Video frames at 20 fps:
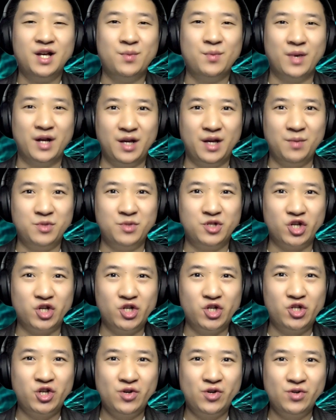My name is Jay
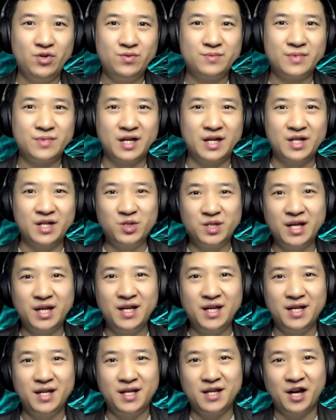Jung and
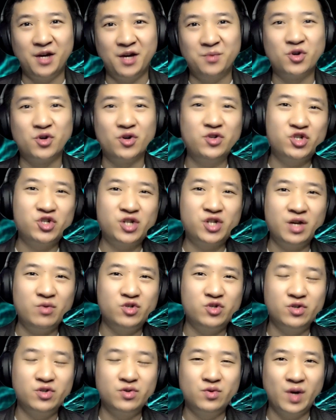today I'm going to share
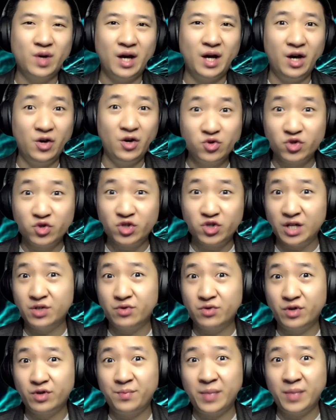with you how to
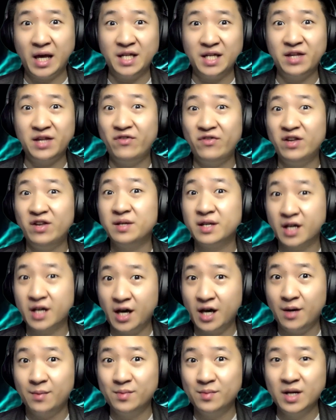generate passive
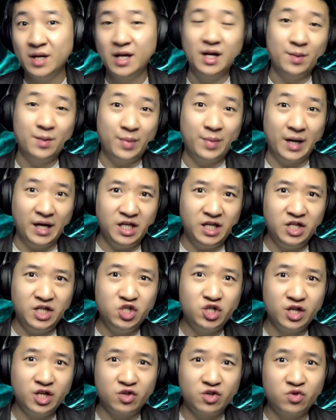income by
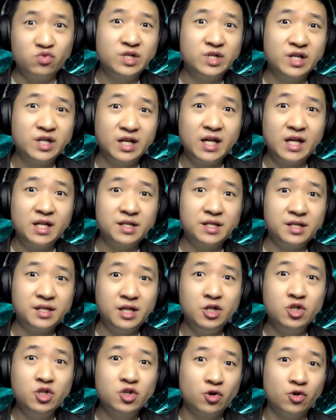inject Google
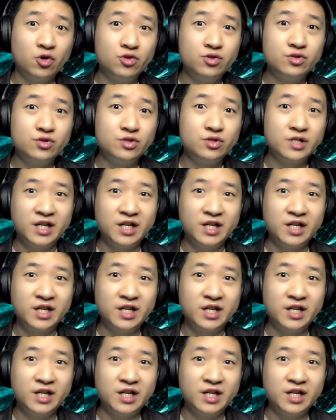AdSense code